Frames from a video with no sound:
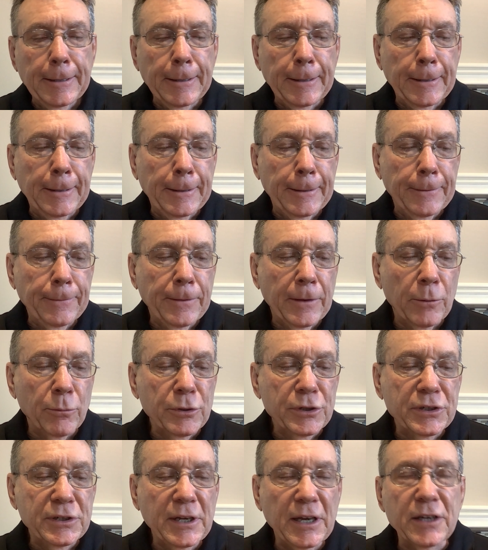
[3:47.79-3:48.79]
Uh, there
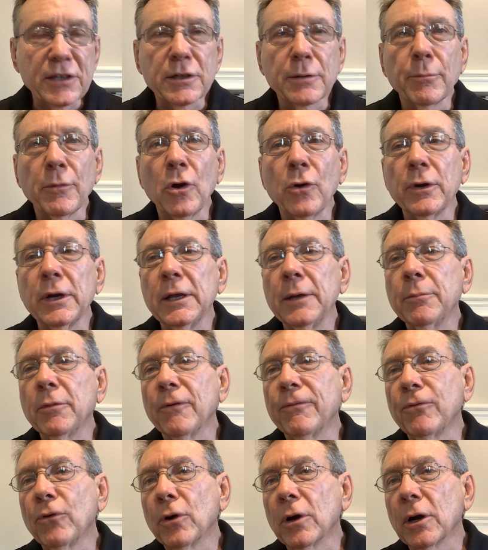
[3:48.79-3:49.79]
was testimony
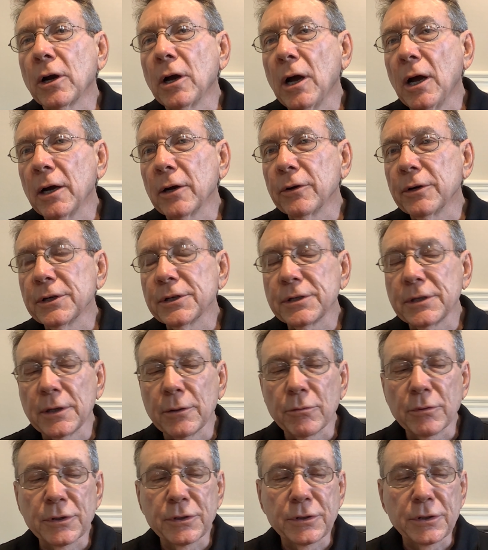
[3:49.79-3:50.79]
before Congress.
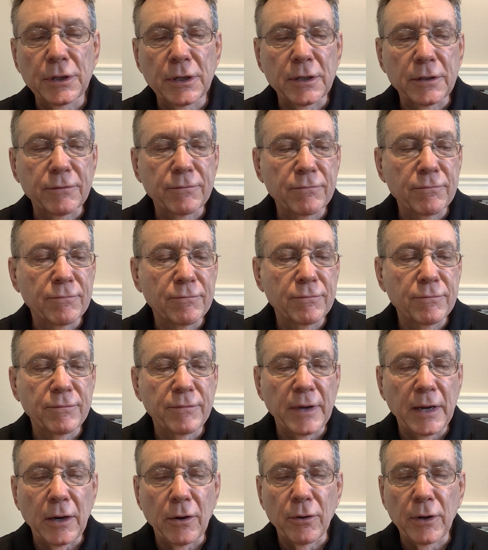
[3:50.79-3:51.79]
It was just
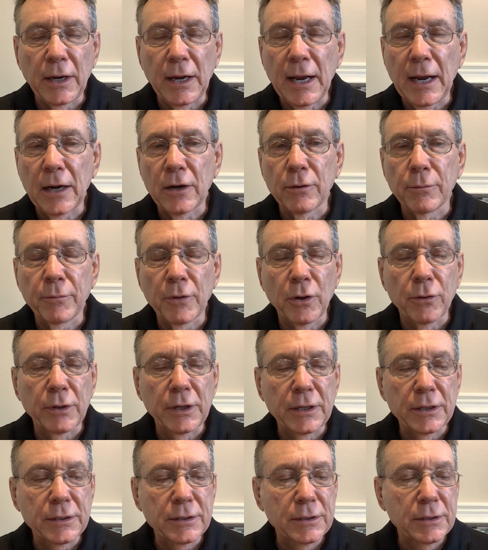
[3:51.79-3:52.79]
very
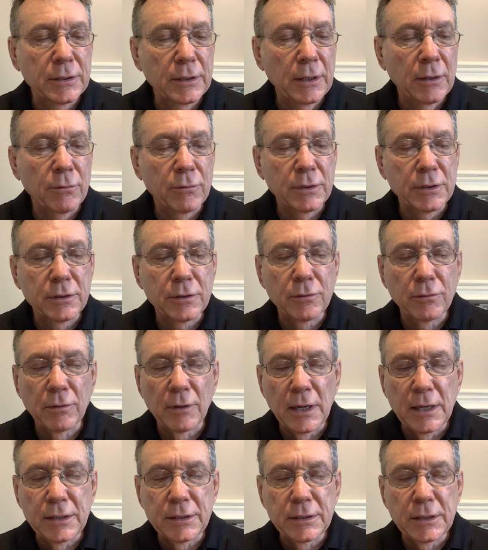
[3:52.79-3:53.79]
acrimonious. It was
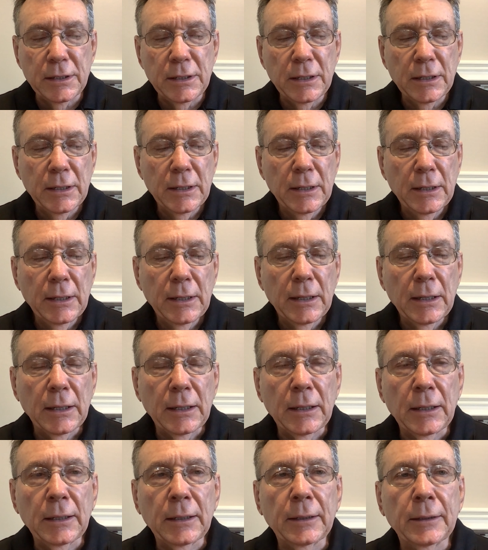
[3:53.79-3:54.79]
crazy.
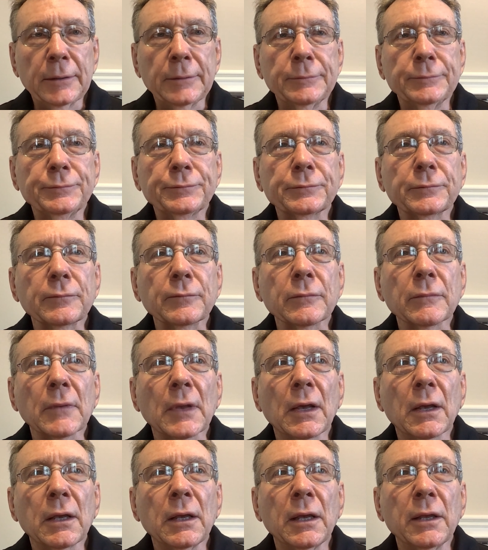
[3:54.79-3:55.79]
Um,
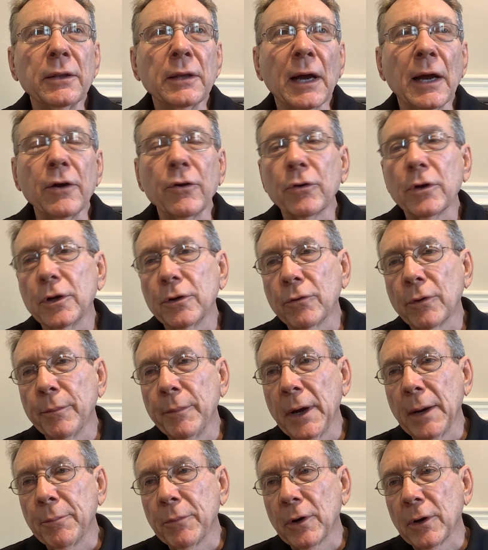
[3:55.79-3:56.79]
I can
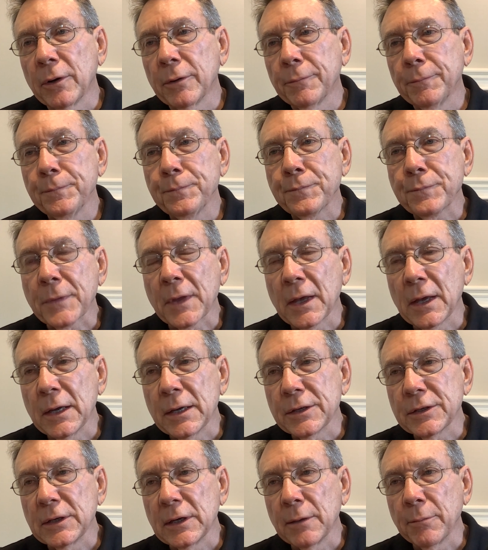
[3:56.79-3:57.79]
remember
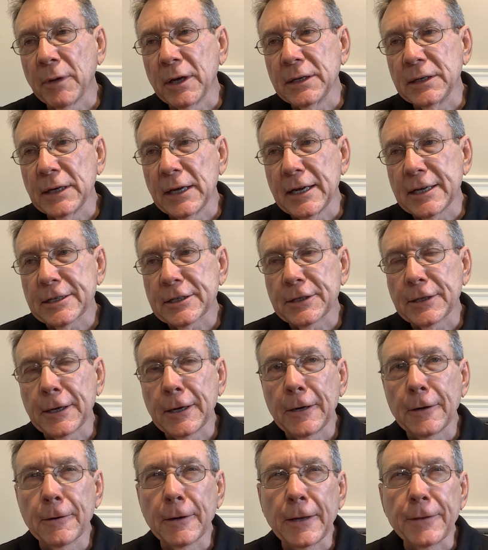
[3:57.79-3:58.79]
uh, sitting at my desk
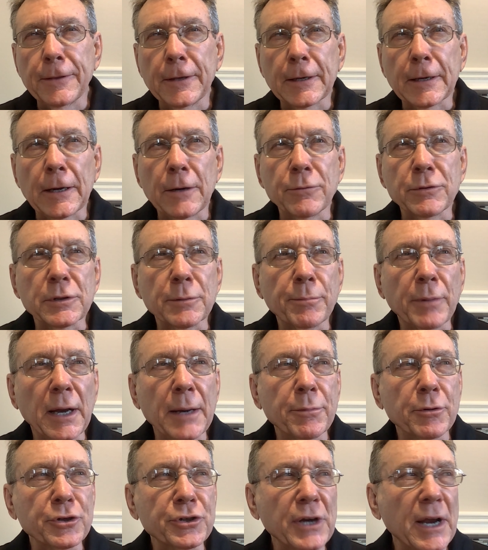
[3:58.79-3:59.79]
there. I think I was at
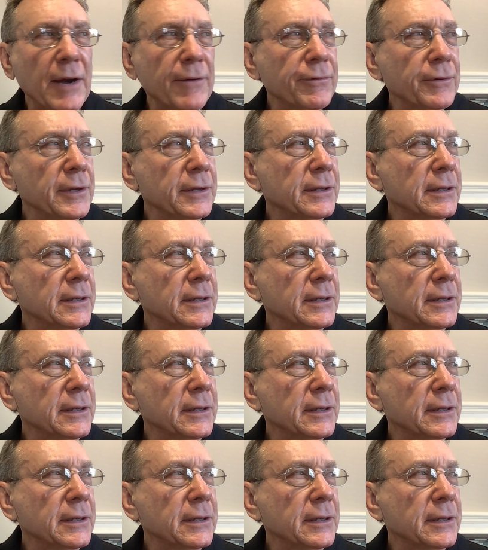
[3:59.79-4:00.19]
Piper Jaffray